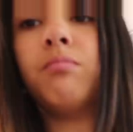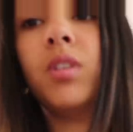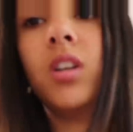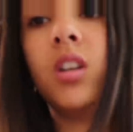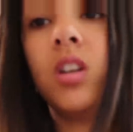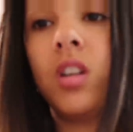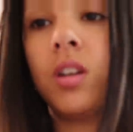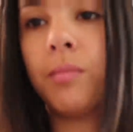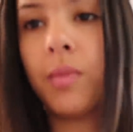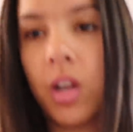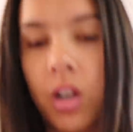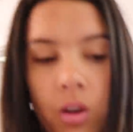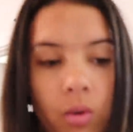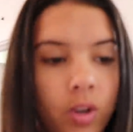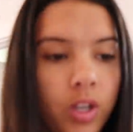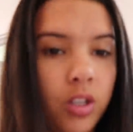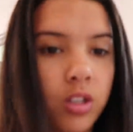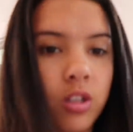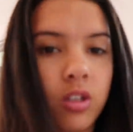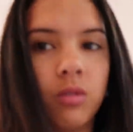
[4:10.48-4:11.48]
but I'm not
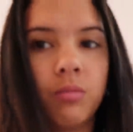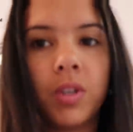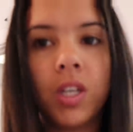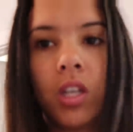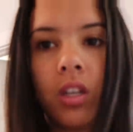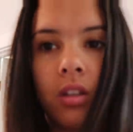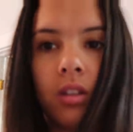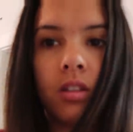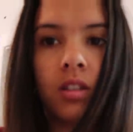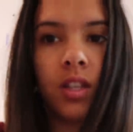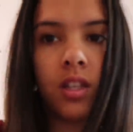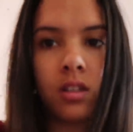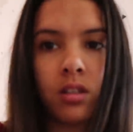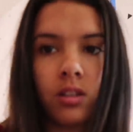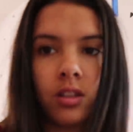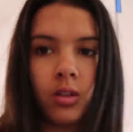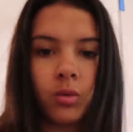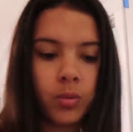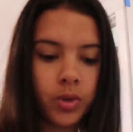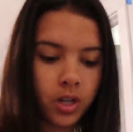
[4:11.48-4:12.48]
going to because that's
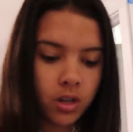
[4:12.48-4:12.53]
a little